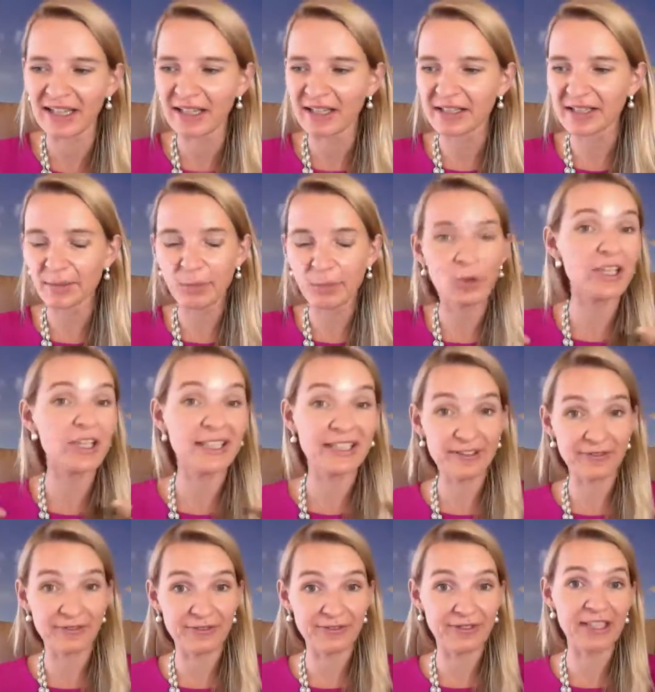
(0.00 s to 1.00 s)
the more he
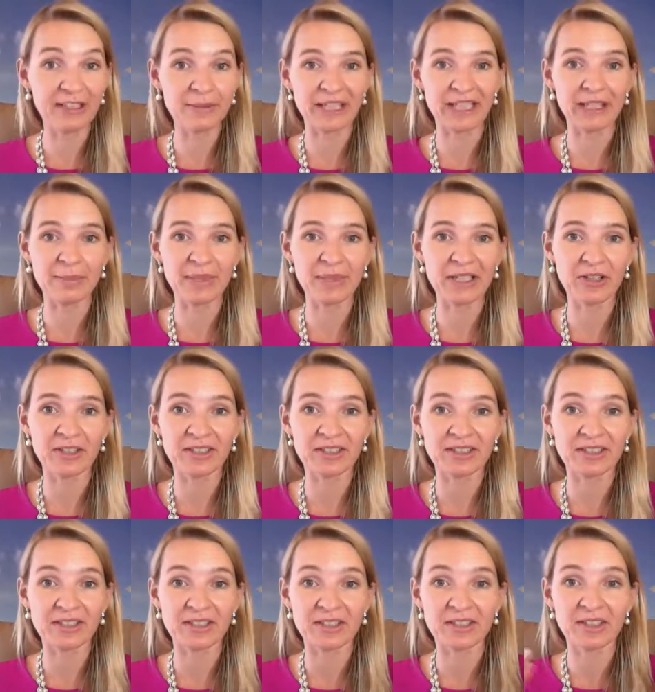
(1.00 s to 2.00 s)
can feel me, because
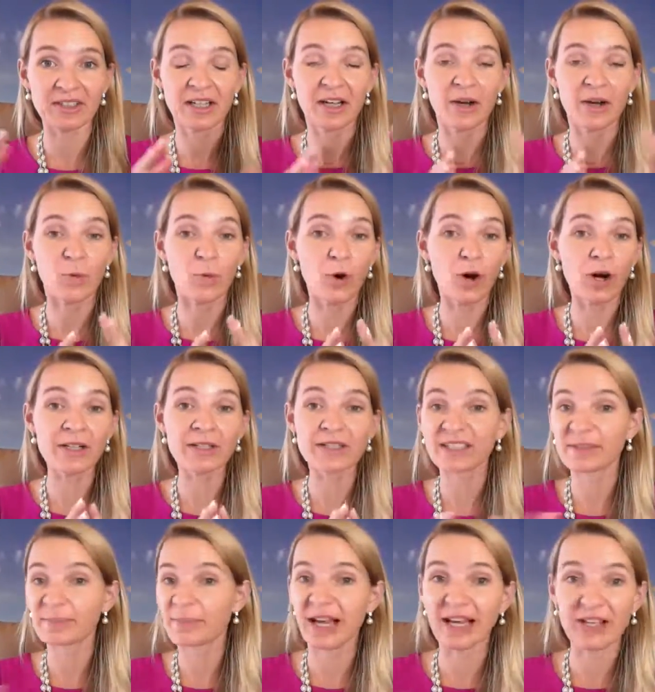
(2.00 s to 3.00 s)
the water
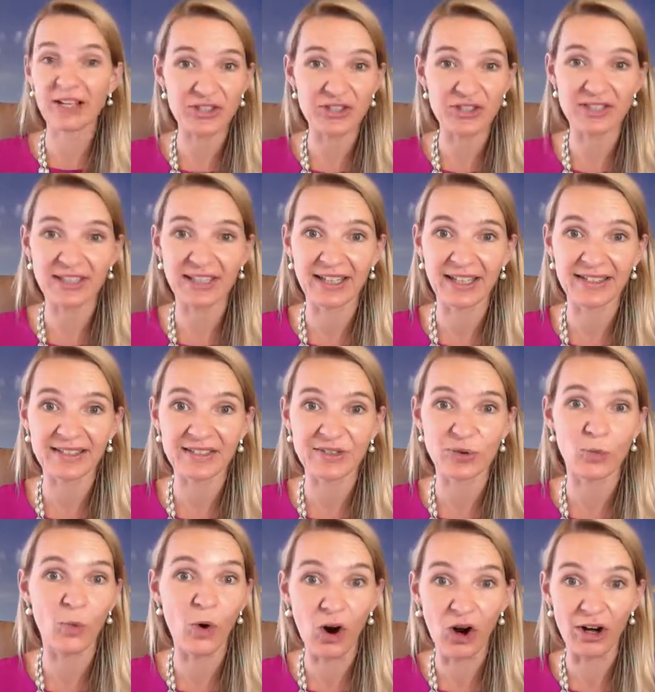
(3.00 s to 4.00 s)
splashes against the
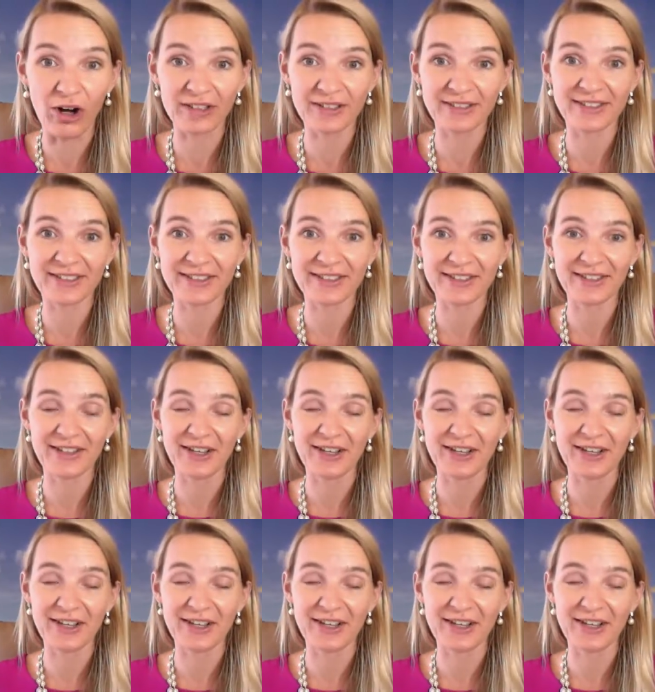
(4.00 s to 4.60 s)
walls